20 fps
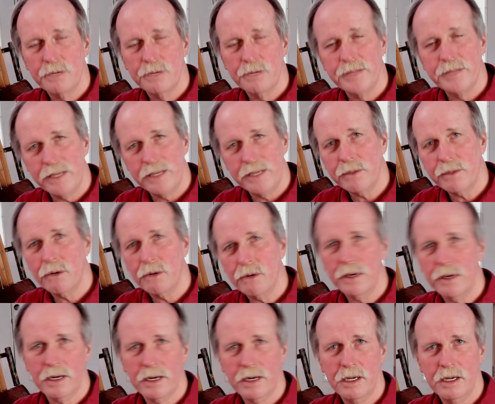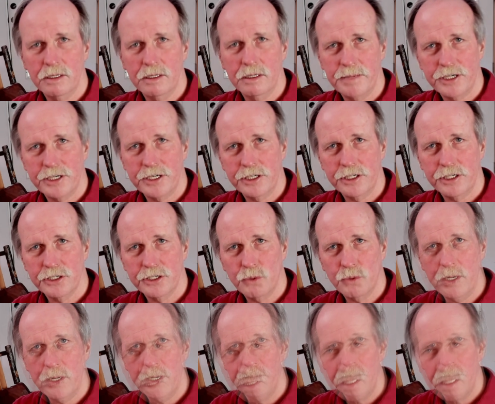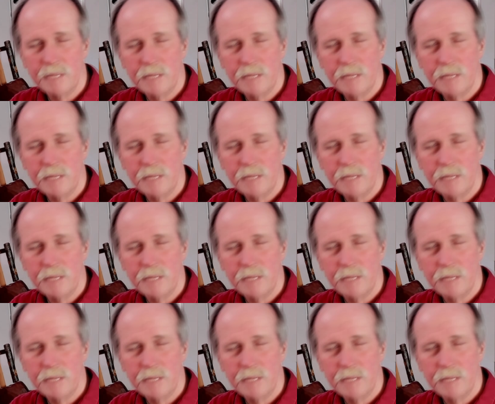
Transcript: and they require collimation as well.